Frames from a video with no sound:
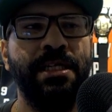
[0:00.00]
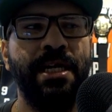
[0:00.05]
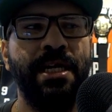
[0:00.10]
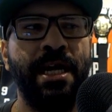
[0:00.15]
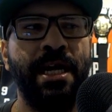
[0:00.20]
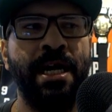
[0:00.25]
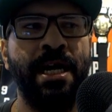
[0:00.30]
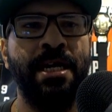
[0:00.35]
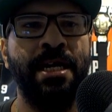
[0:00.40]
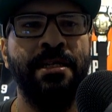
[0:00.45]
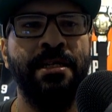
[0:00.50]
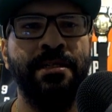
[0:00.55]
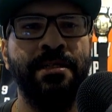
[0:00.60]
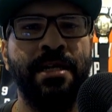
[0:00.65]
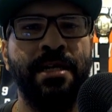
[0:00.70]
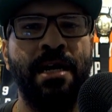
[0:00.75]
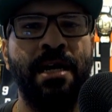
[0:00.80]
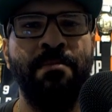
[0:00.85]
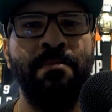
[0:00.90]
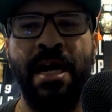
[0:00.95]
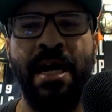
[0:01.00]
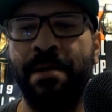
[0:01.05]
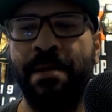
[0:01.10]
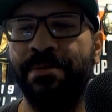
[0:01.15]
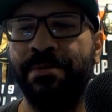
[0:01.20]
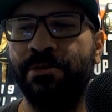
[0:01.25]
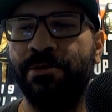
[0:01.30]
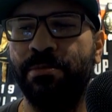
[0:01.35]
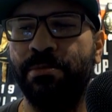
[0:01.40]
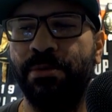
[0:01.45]
and I'm
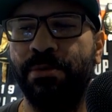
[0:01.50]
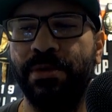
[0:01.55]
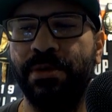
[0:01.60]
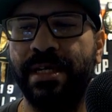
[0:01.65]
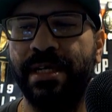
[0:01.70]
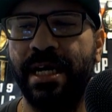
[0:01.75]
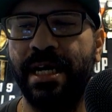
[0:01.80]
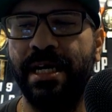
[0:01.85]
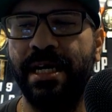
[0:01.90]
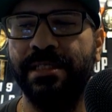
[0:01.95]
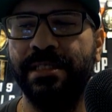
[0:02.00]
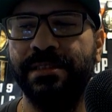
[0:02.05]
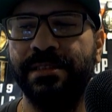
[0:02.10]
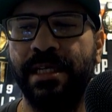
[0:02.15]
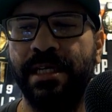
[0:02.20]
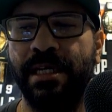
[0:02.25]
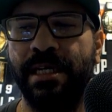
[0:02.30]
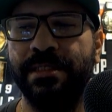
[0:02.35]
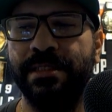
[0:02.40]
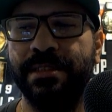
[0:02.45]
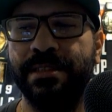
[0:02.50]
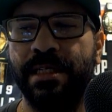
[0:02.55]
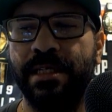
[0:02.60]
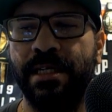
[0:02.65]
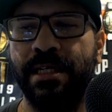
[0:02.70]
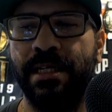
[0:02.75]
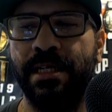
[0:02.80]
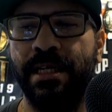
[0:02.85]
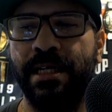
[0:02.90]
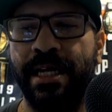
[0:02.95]
happy to report, guys, that
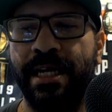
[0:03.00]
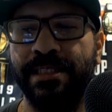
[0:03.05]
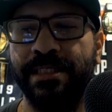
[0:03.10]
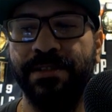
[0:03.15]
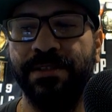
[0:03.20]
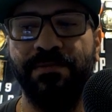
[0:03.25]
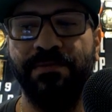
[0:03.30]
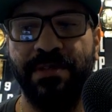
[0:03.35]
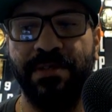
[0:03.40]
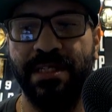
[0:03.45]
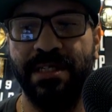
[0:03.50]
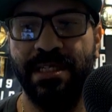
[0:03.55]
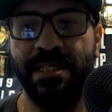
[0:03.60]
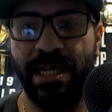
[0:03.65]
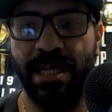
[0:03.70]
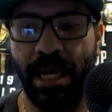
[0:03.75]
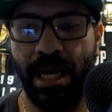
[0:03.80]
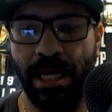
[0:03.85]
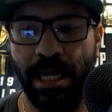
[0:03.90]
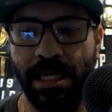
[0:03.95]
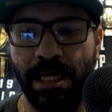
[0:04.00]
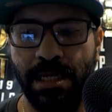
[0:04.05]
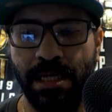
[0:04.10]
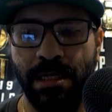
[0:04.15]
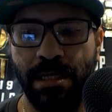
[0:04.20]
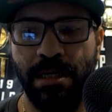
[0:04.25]
as of today,